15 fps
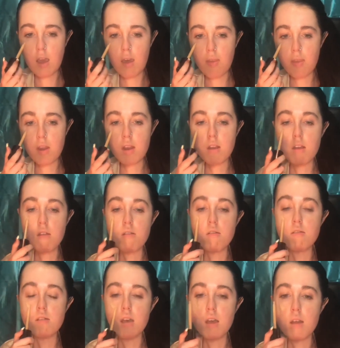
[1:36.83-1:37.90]
And then you
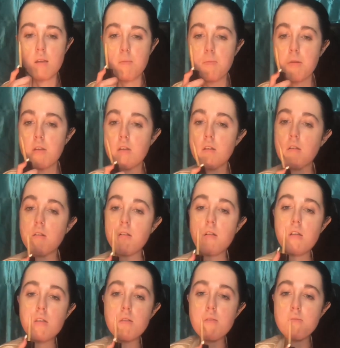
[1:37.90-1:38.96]
just kind of put it
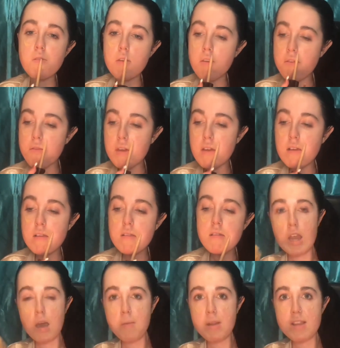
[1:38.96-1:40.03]
all over your face.
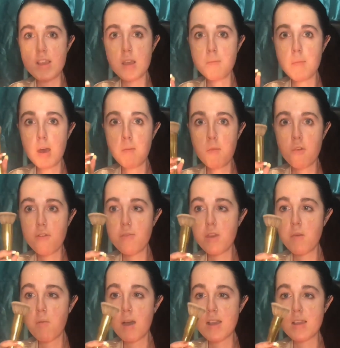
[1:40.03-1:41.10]
Now I'm going to take my
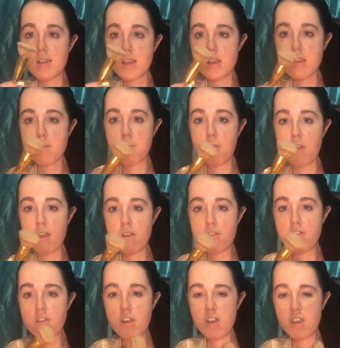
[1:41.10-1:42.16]
Morphe Y6
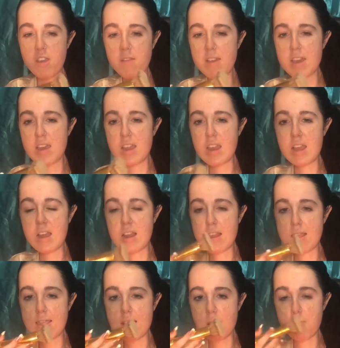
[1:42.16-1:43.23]
brush. You can get any kind
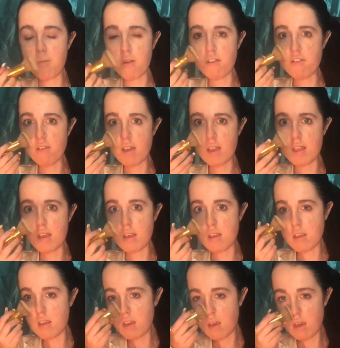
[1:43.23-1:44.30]
of thick brush like
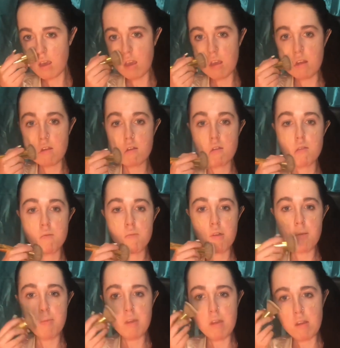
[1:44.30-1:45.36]
this and just
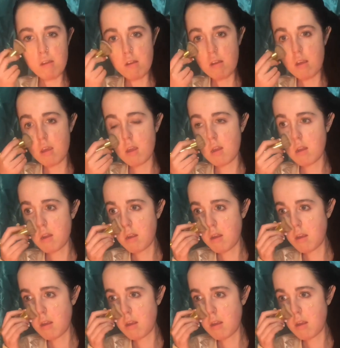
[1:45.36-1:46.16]
rub it in.